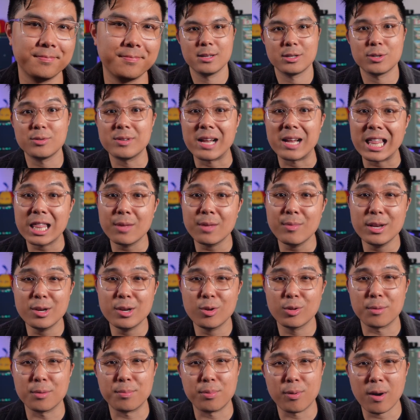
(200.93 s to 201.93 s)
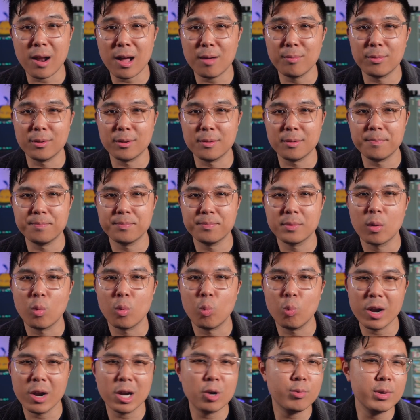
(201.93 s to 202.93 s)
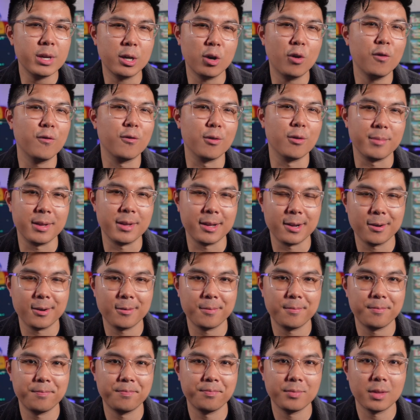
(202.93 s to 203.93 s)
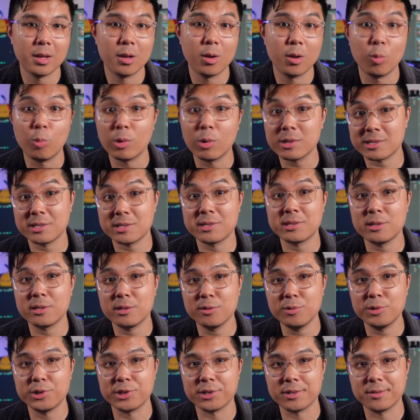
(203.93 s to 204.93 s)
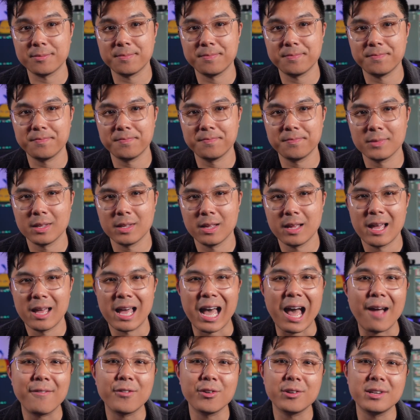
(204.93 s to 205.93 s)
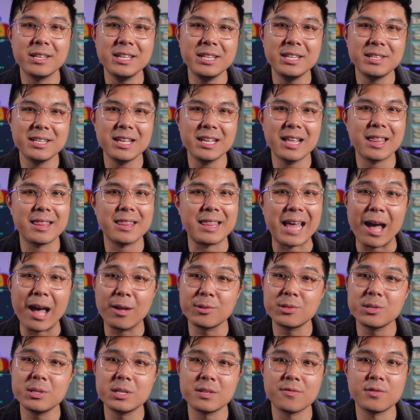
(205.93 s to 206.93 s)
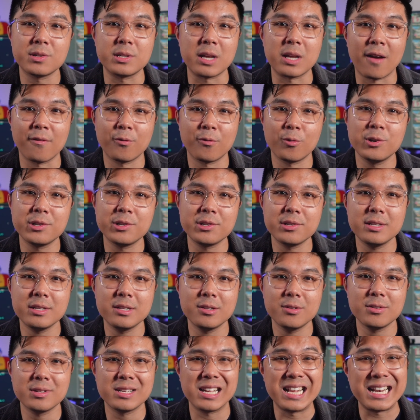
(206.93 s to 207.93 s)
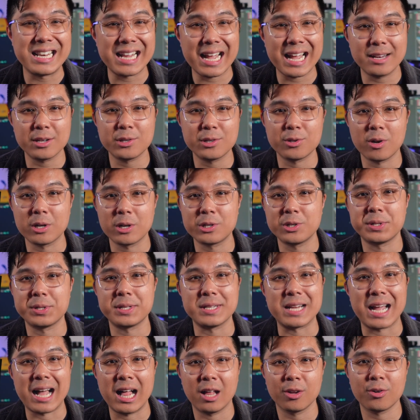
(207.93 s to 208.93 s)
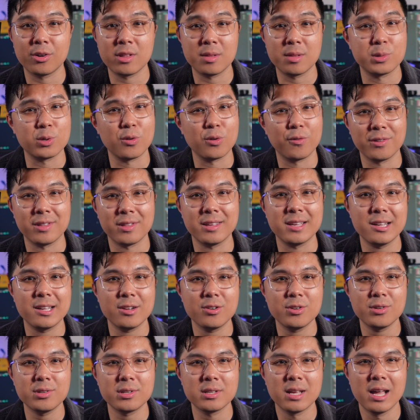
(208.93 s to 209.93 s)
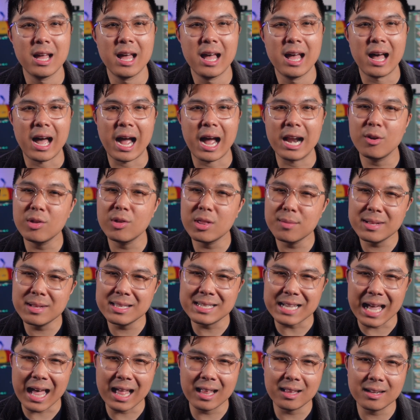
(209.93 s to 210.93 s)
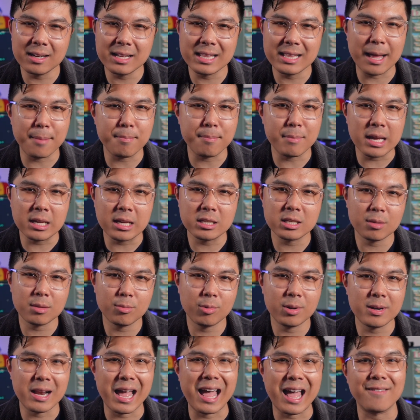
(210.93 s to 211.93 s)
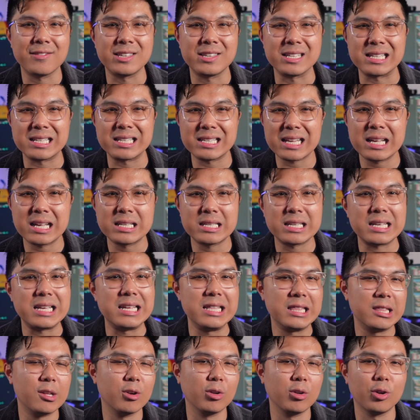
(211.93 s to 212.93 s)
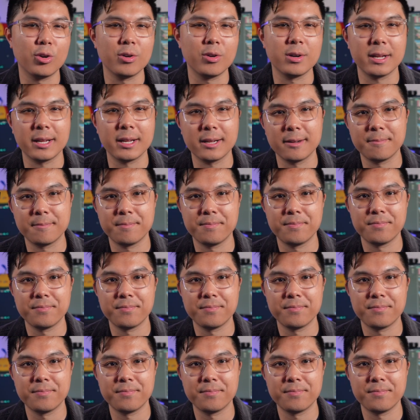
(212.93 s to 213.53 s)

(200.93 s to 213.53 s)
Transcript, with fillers: So now that we know the problem, where do we go from here? What's the solution? After teaching thousands of software engineers data structures and algorithms over the years, I know the mentality that makes someone have success in their learning.